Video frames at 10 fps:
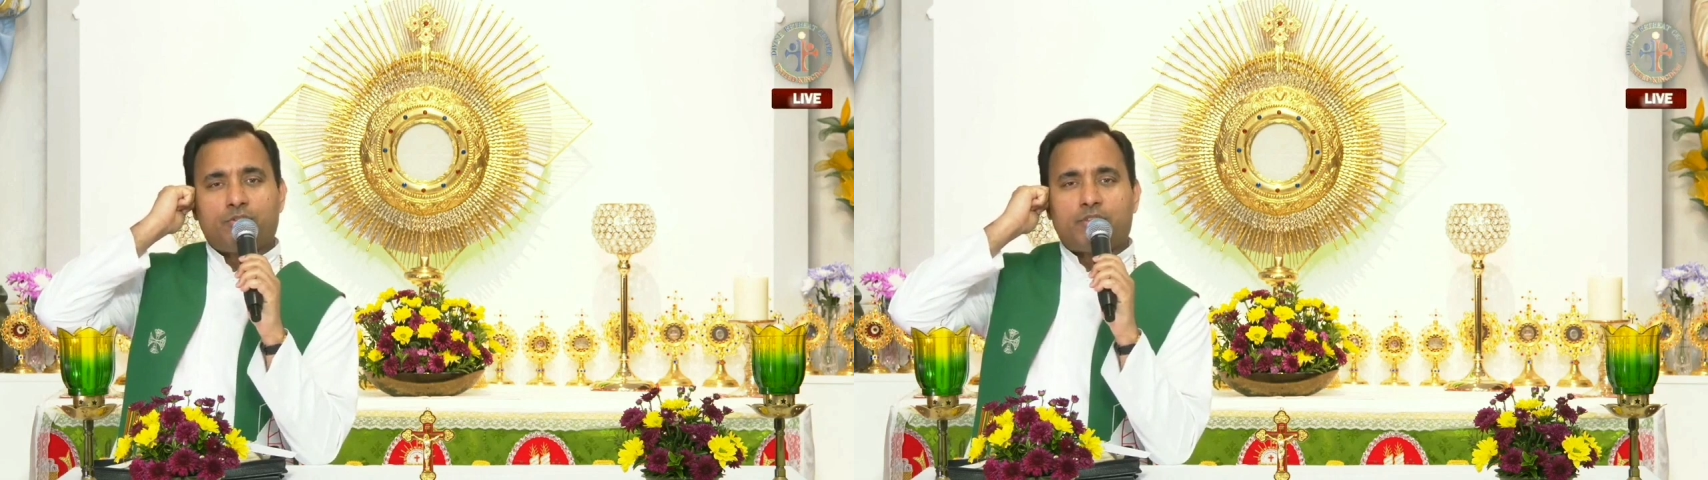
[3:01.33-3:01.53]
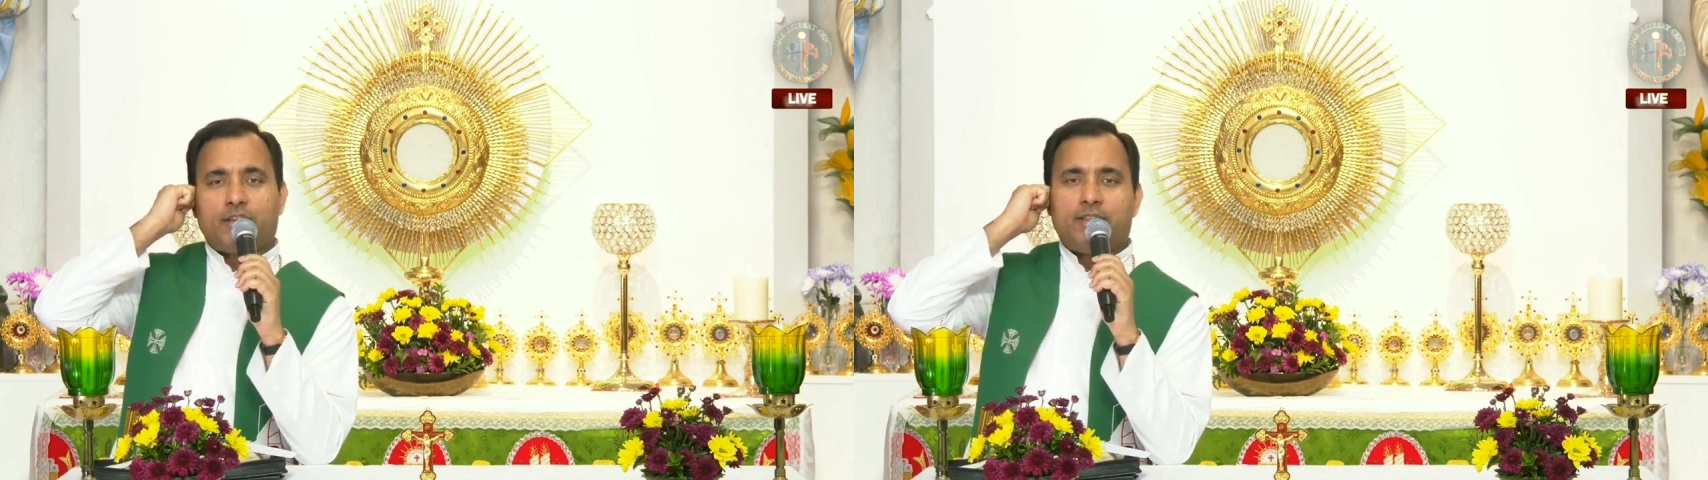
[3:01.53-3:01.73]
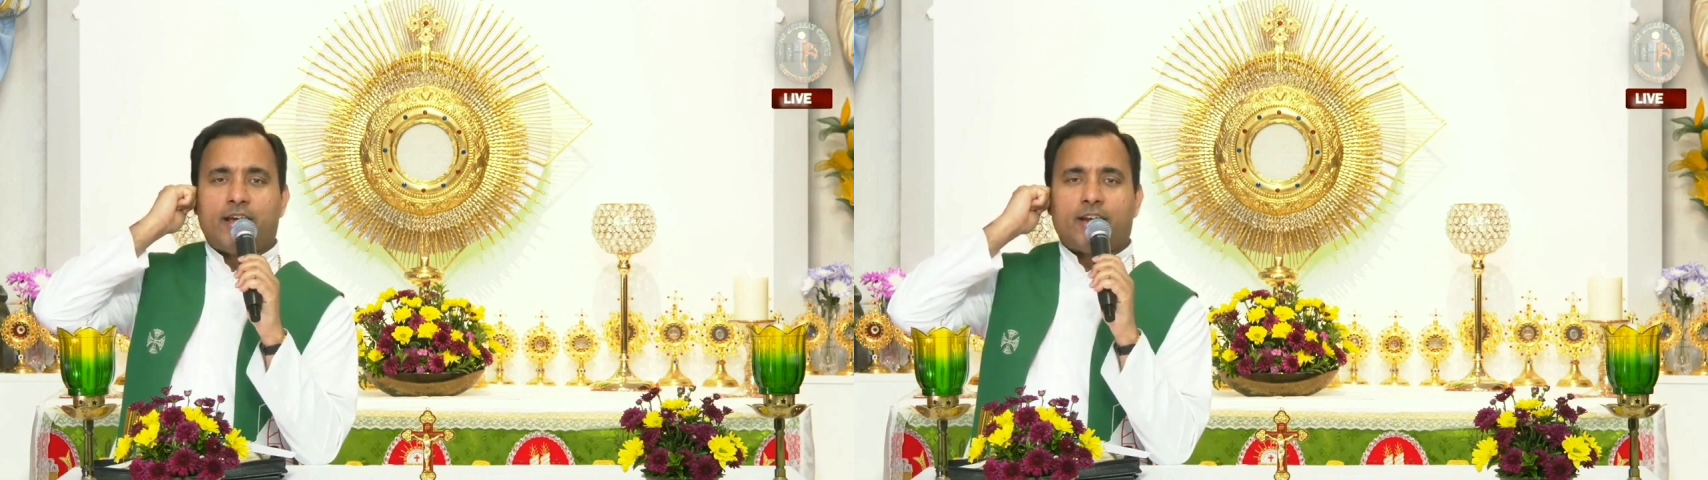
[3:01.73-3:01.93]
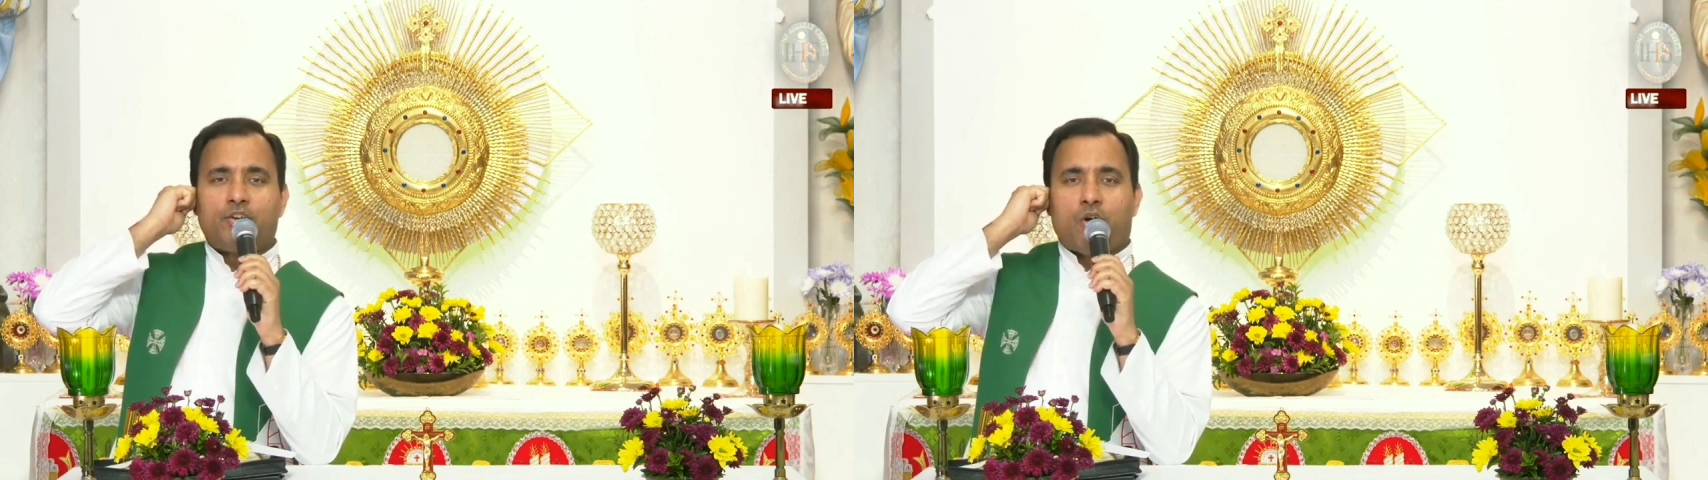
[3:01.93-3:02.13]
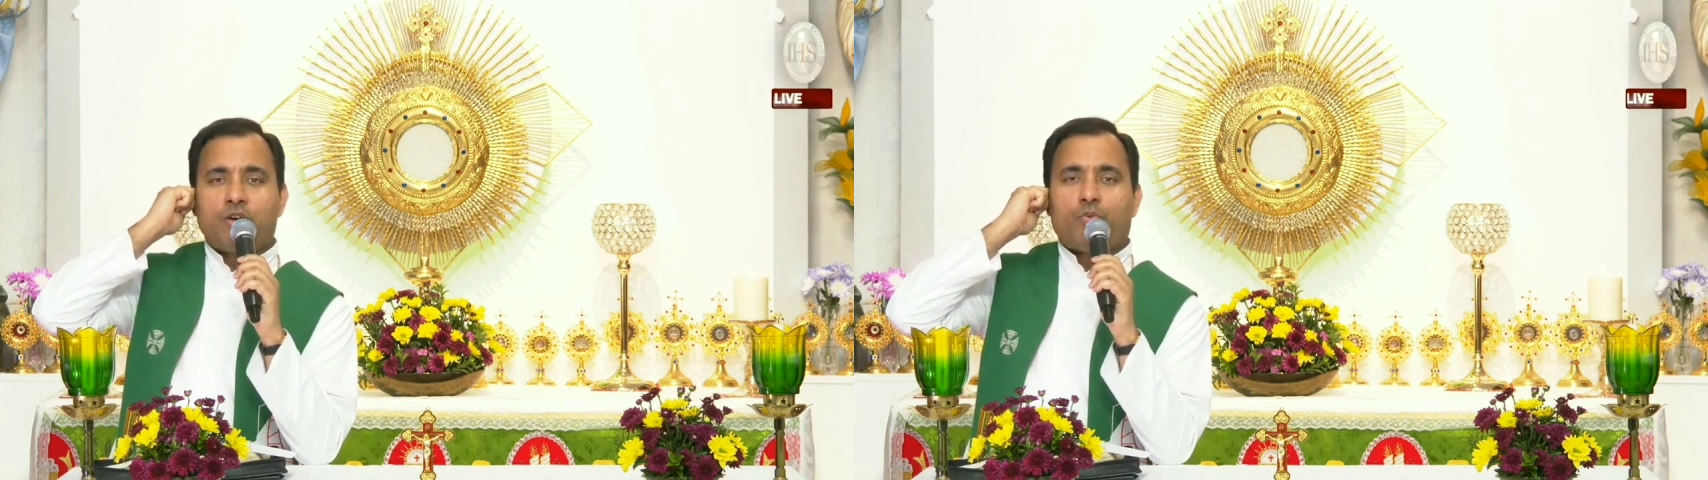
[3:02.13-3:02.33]
you sit there,
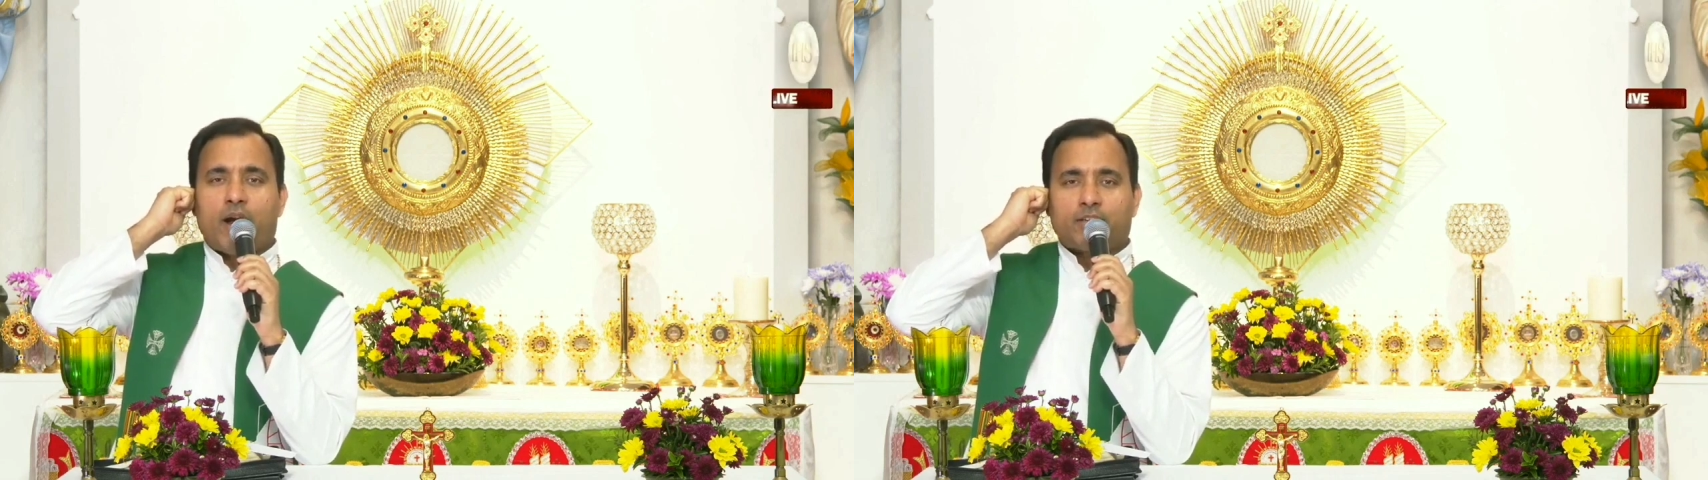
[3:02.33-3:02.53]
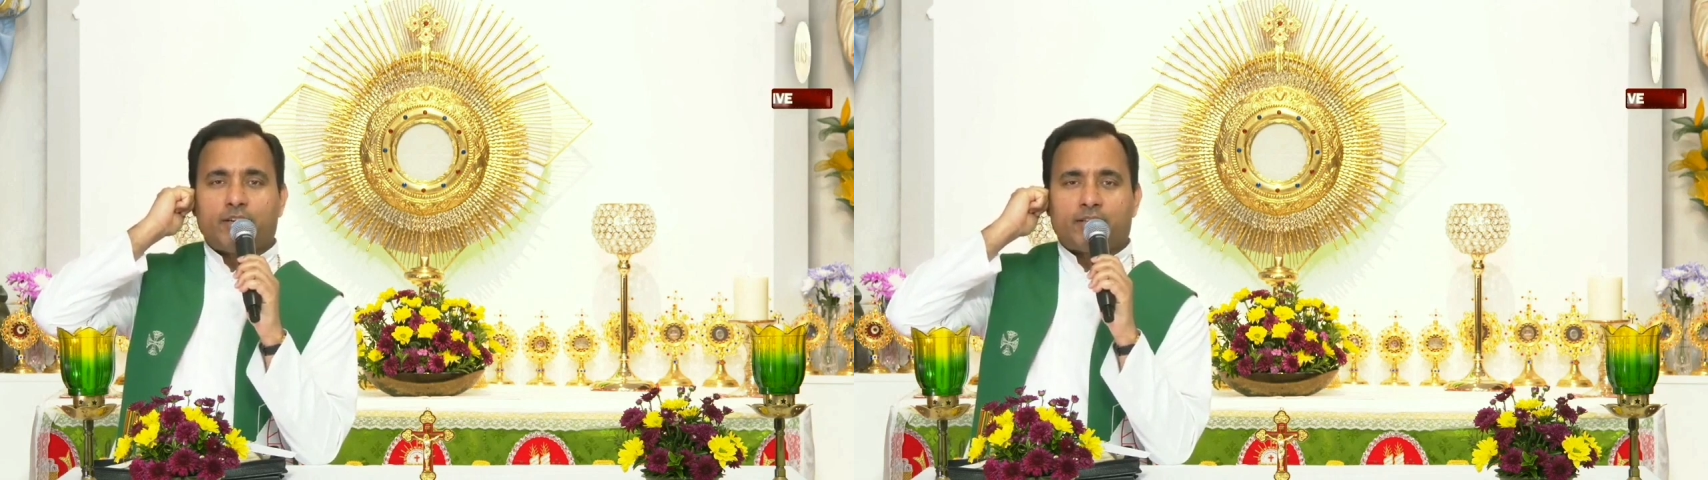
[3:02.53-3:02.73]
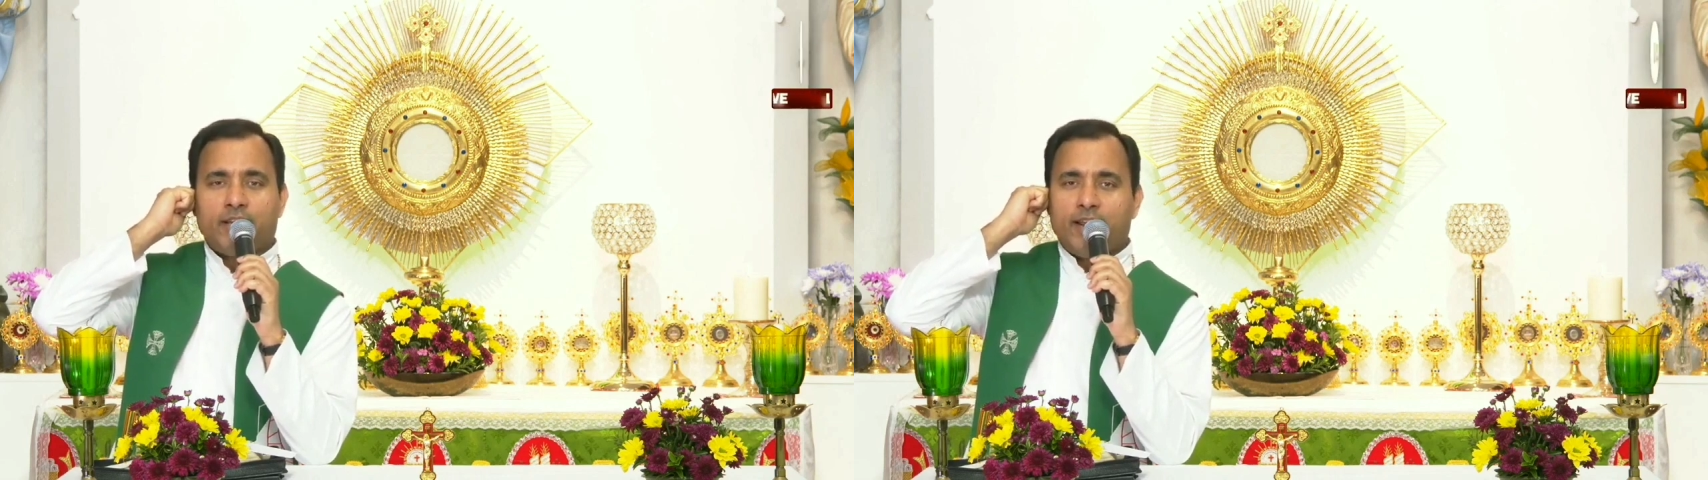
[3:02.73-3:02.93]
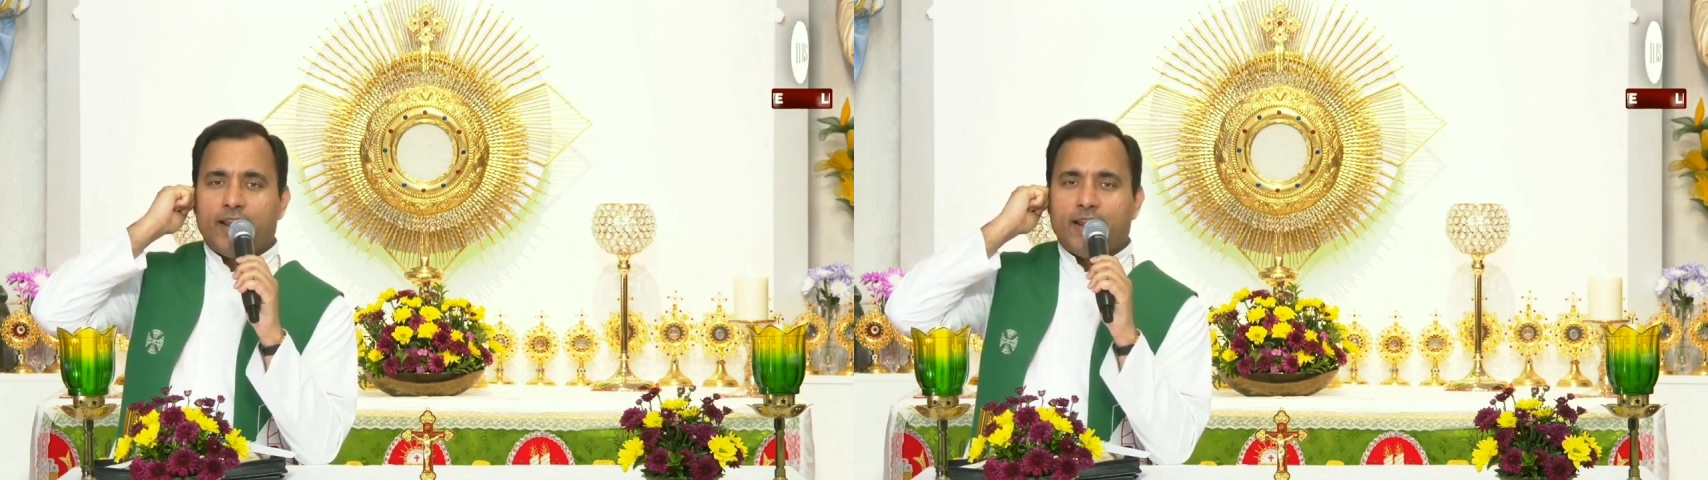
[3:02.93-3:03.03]
don't wash it,